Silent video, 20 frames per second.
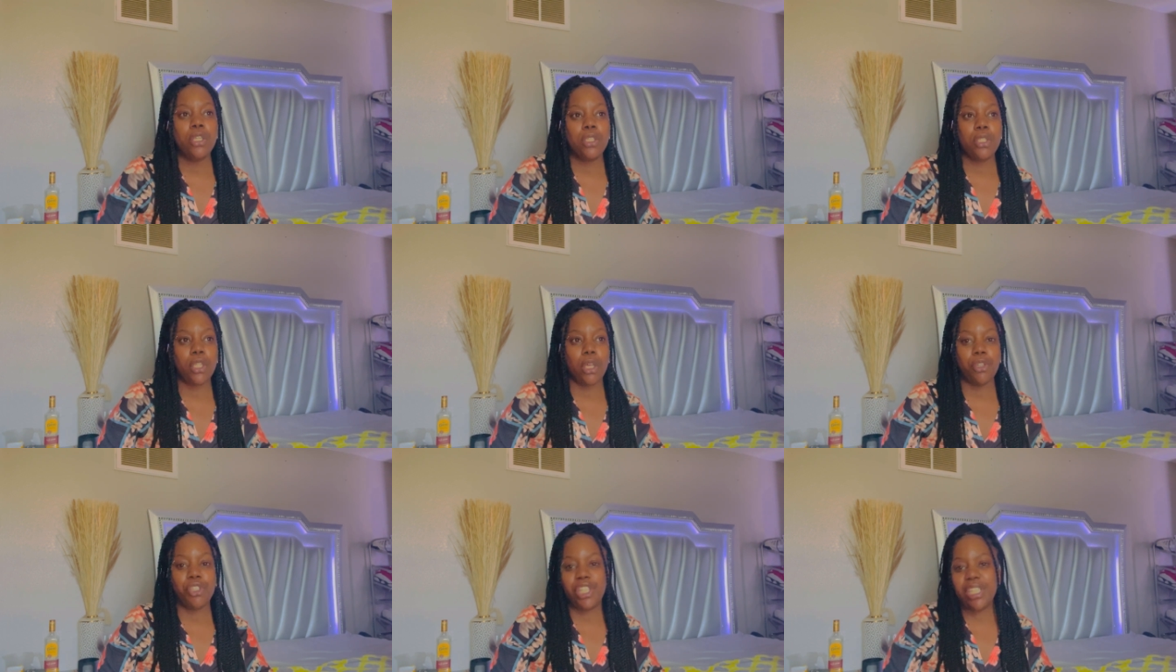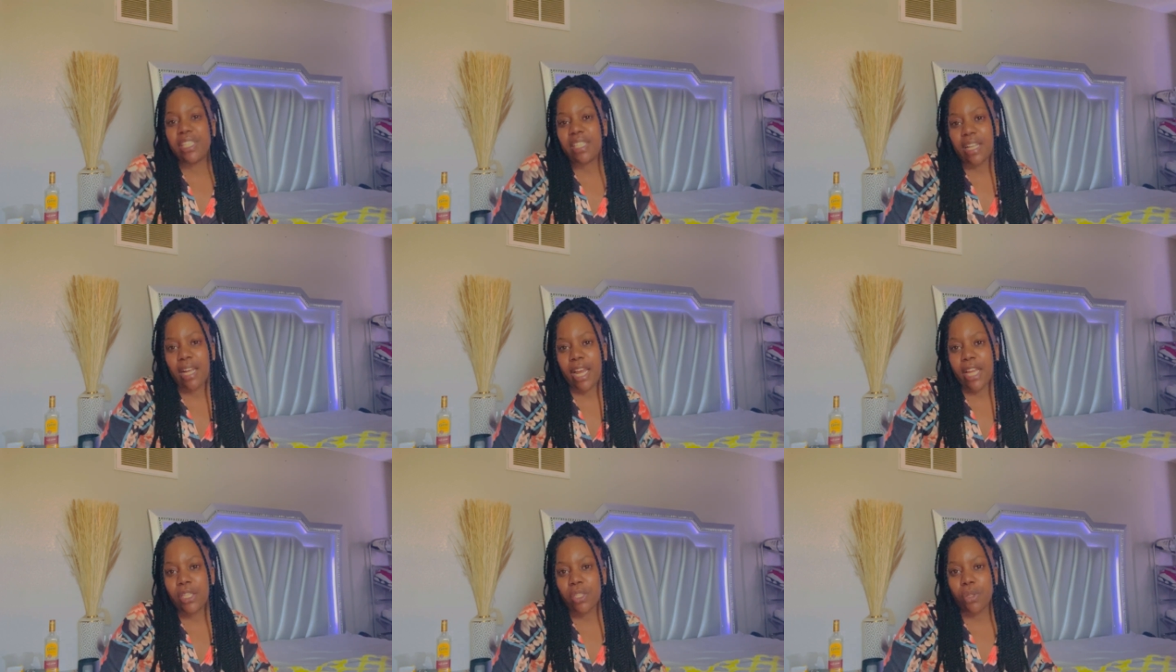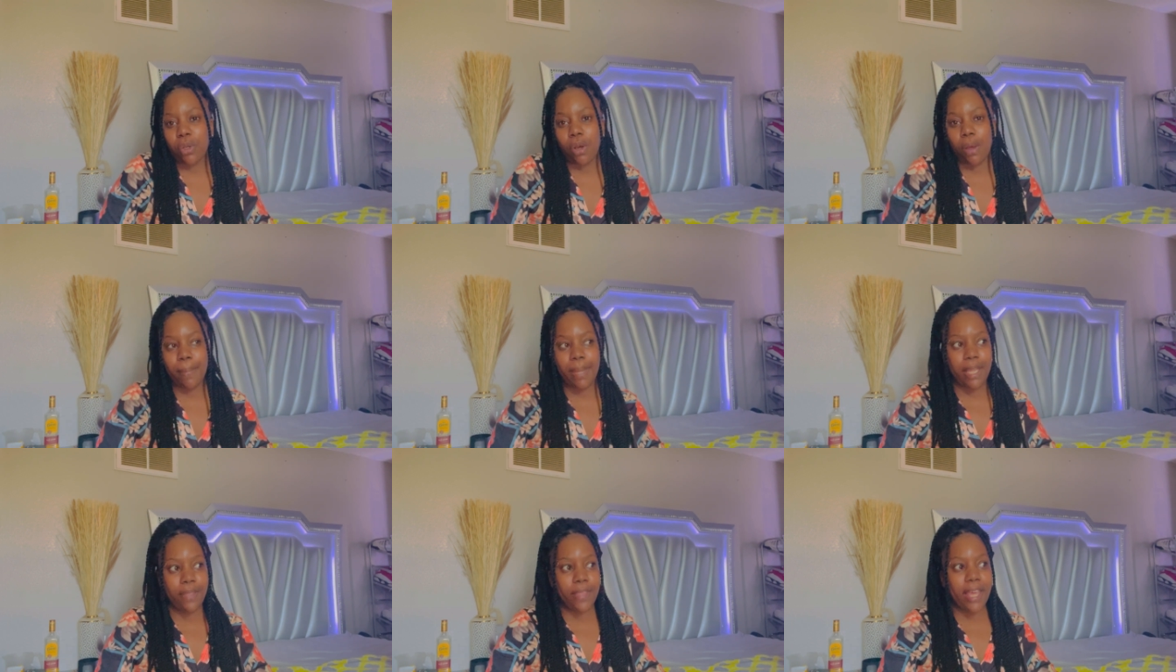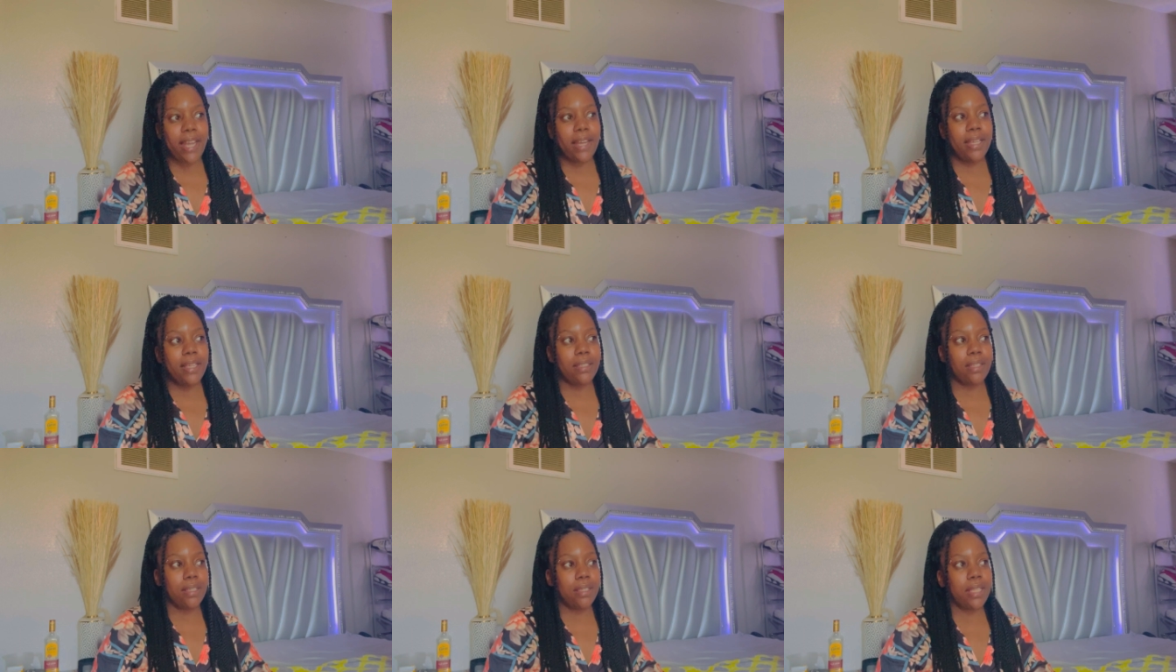So she's in high school. I mean, that
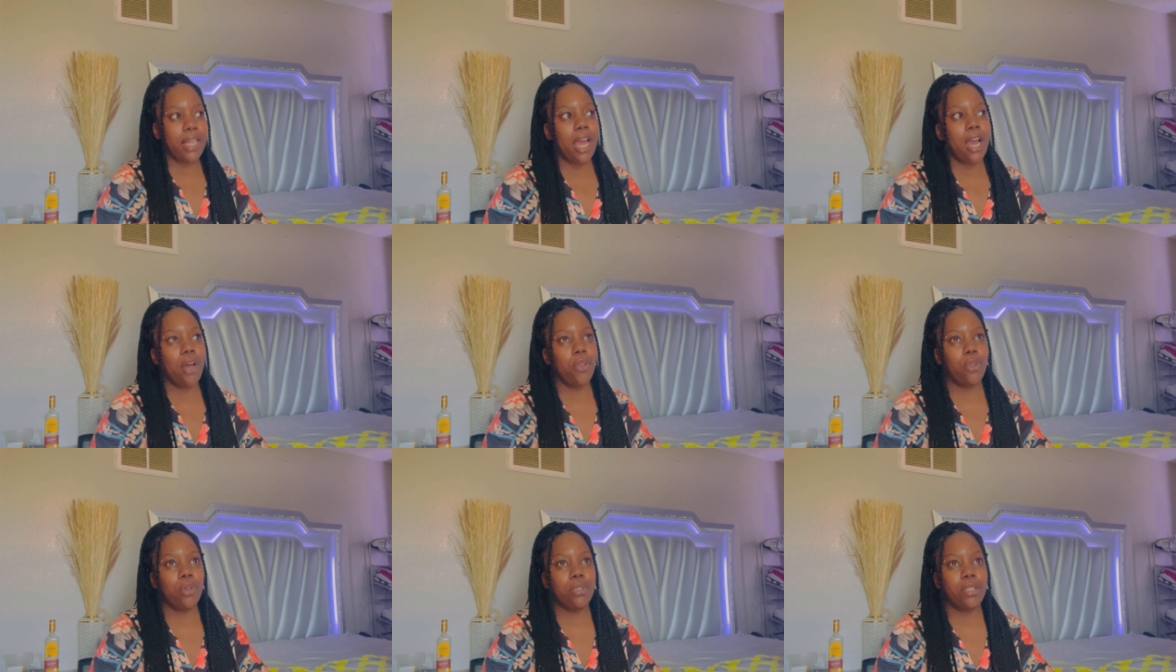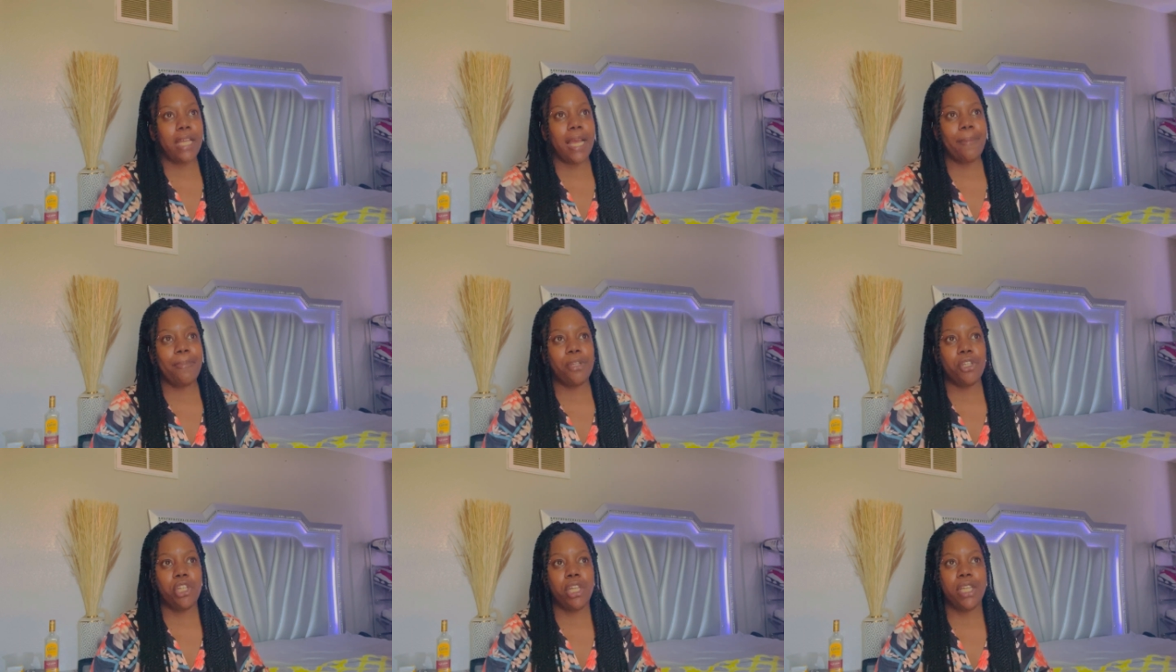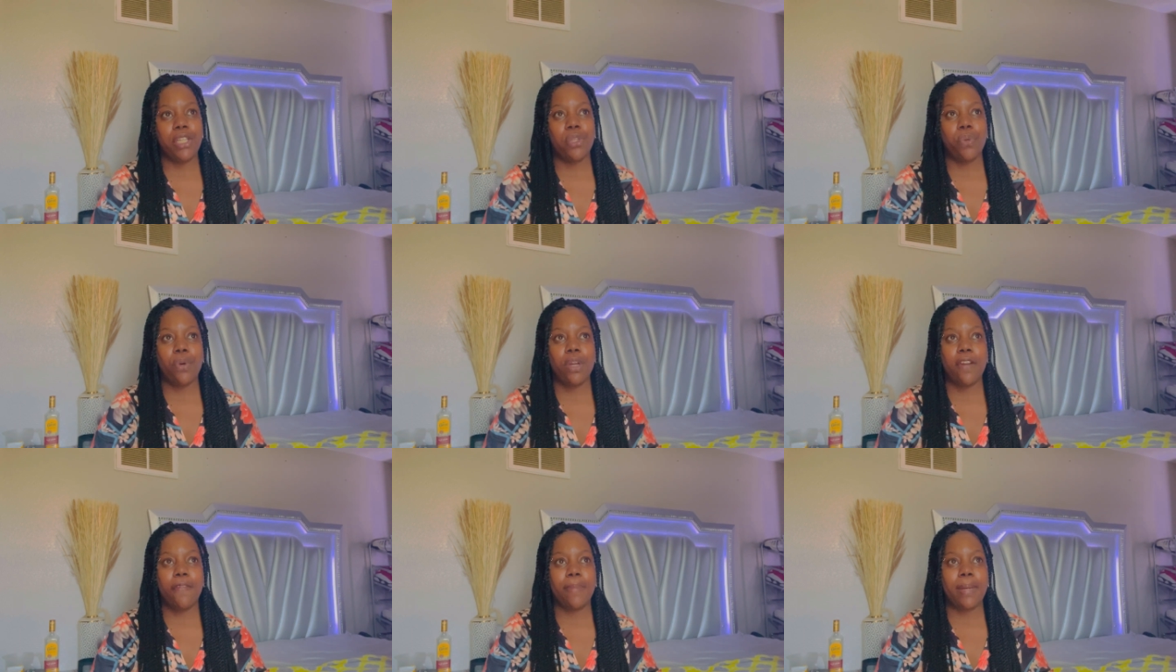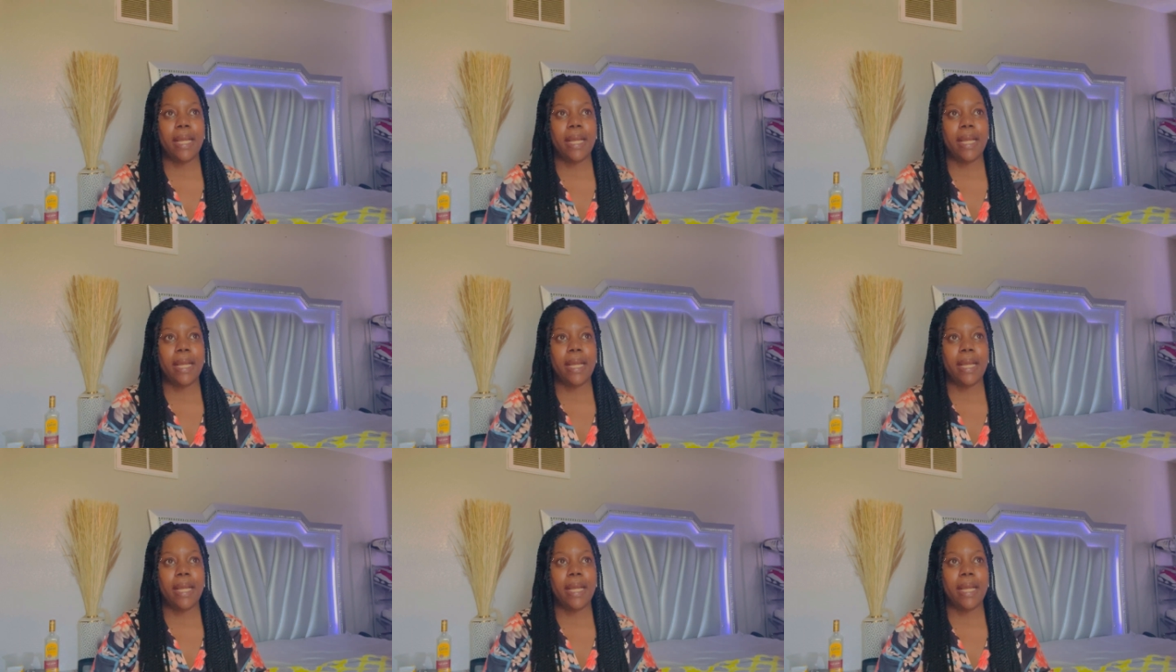is the style, those type of jeans or whatever.